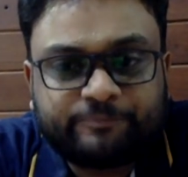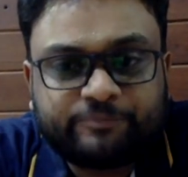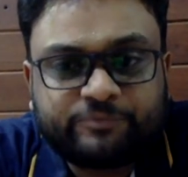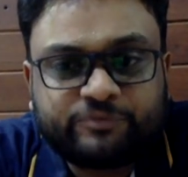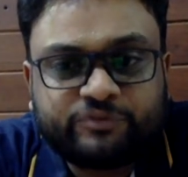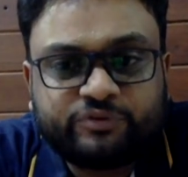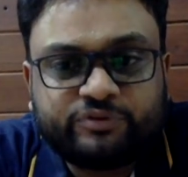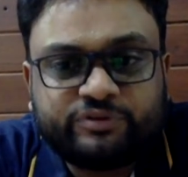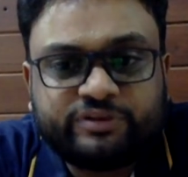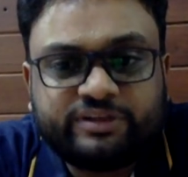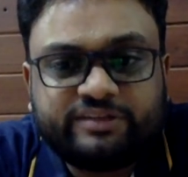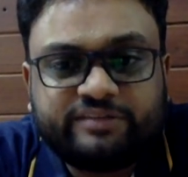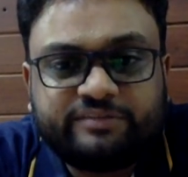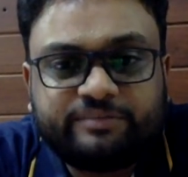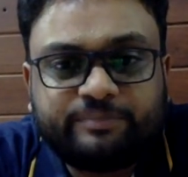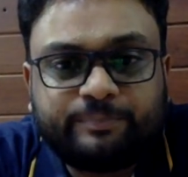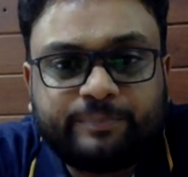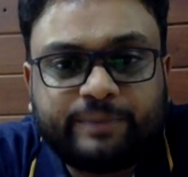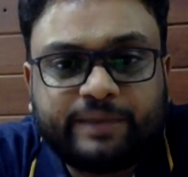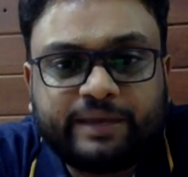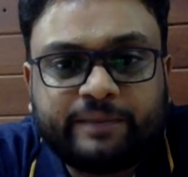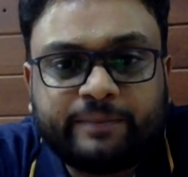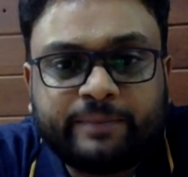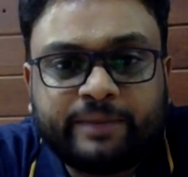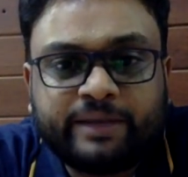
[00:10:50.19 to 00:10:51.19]
So this
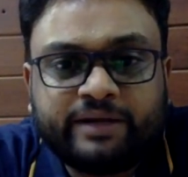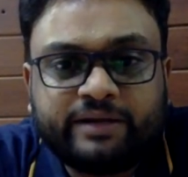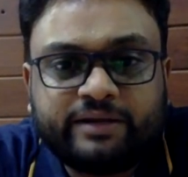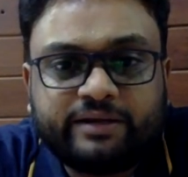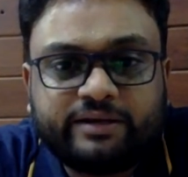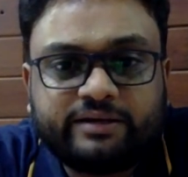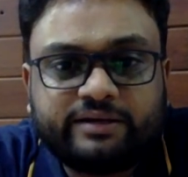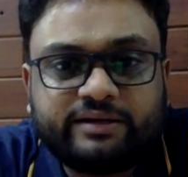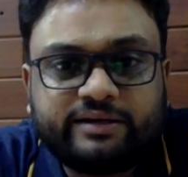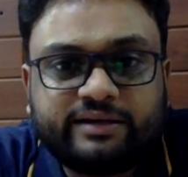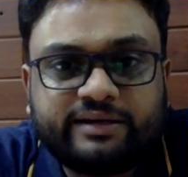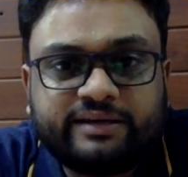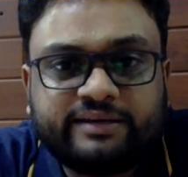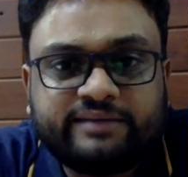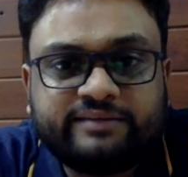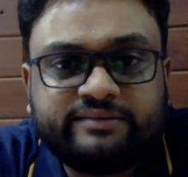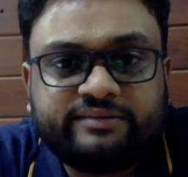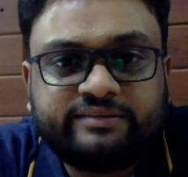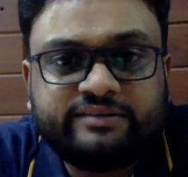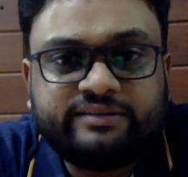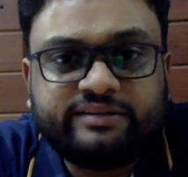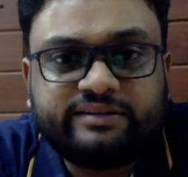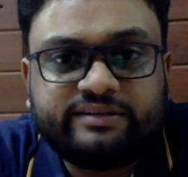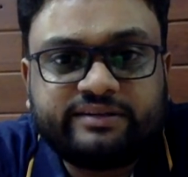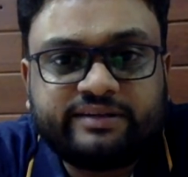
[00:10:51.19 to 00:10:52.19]
payment is
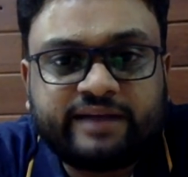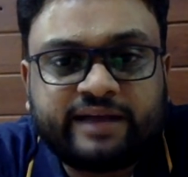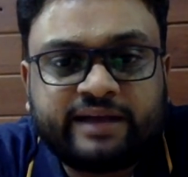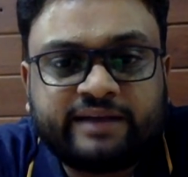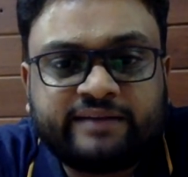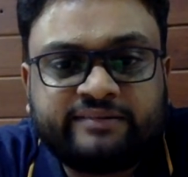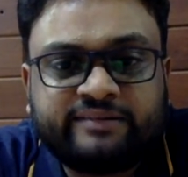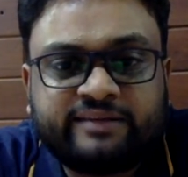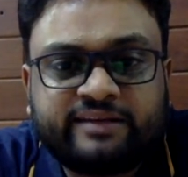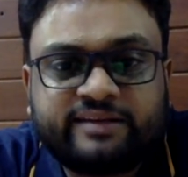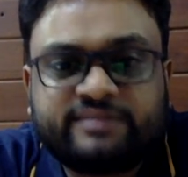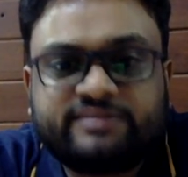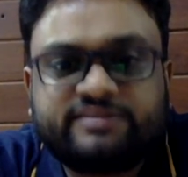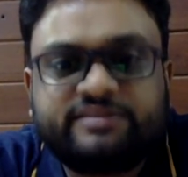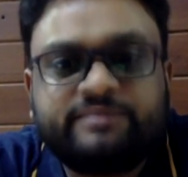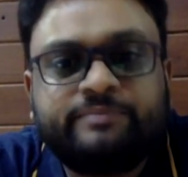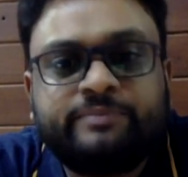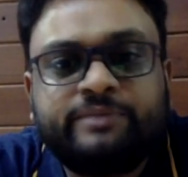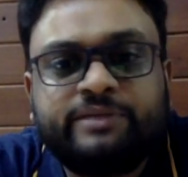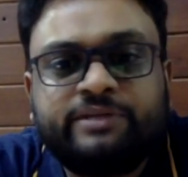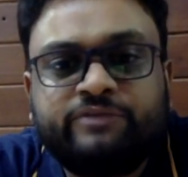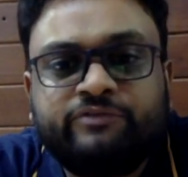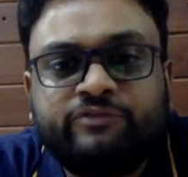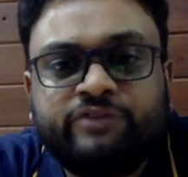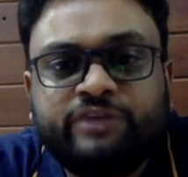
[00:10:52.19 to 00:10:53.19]
the transaction
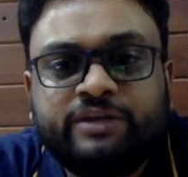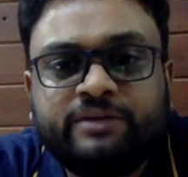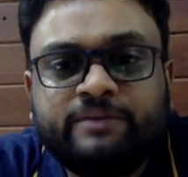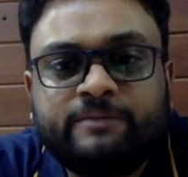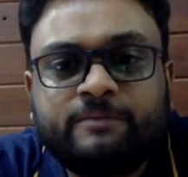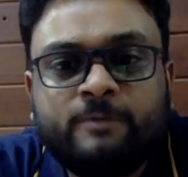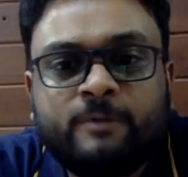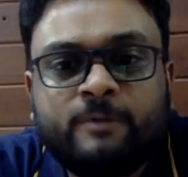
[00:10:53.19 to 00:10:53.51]
between